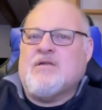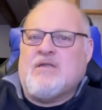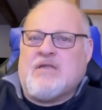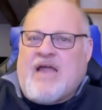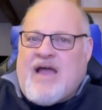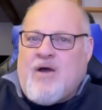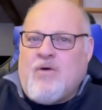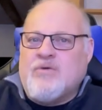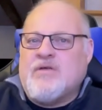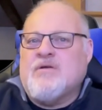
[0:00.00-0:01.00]

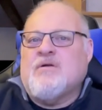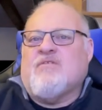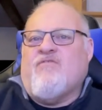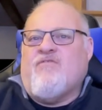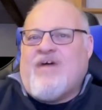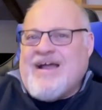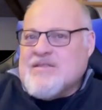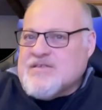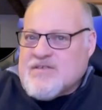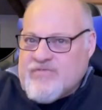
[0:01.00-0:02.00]
loud,
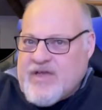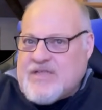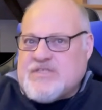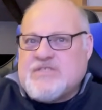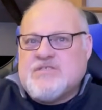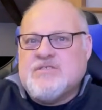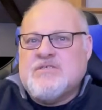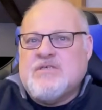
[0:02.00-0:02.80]
violent events.